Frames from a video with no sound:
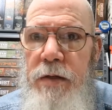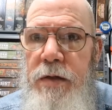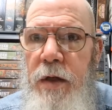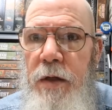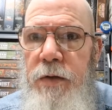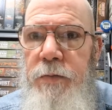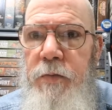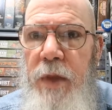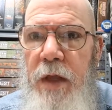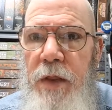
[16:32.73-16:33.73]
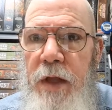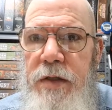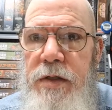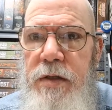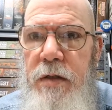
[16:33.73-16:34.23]
So
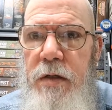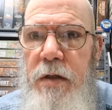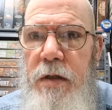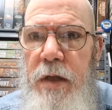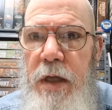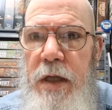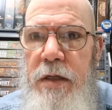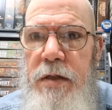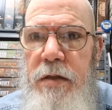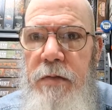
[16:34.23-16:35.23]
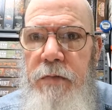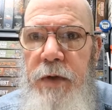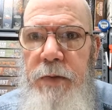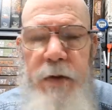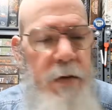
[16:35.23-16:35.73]
that's it.
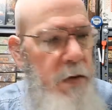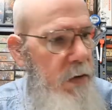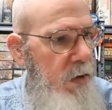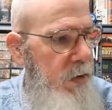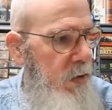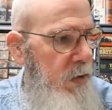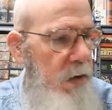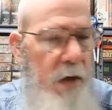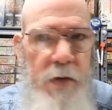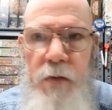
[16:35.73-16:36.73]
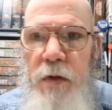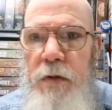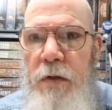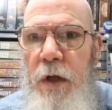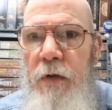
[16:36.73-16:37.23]
Pippin, I think, and I
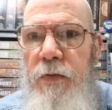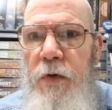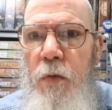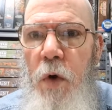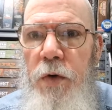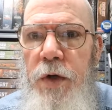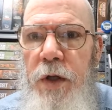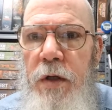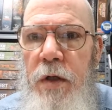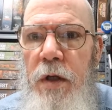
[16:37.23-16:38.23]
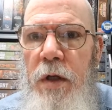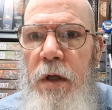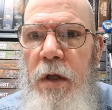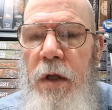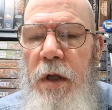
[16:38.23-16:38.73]
will go for a wander
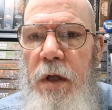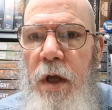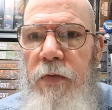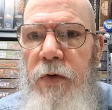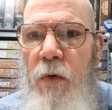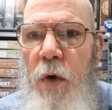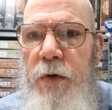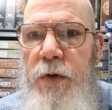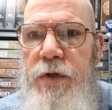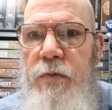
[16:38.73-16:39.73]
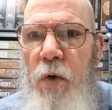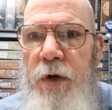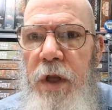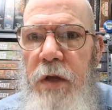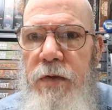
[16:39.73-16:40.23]
this
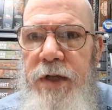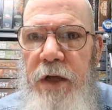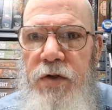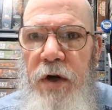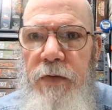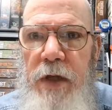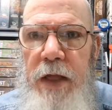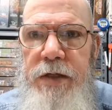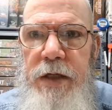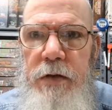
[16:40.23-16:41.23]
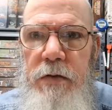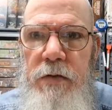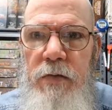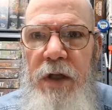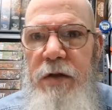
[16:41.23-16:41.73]
morning. He was out truffle hunting.
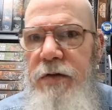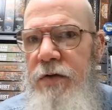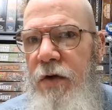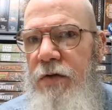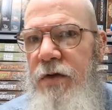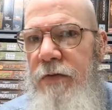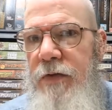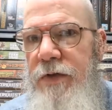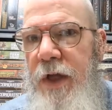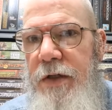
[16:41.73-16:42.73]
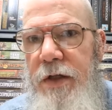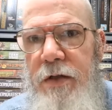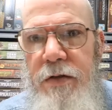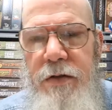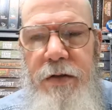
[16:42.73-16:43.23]
Well, it's not truffles
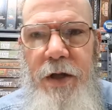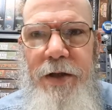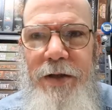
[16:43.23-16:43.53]
hunting. It's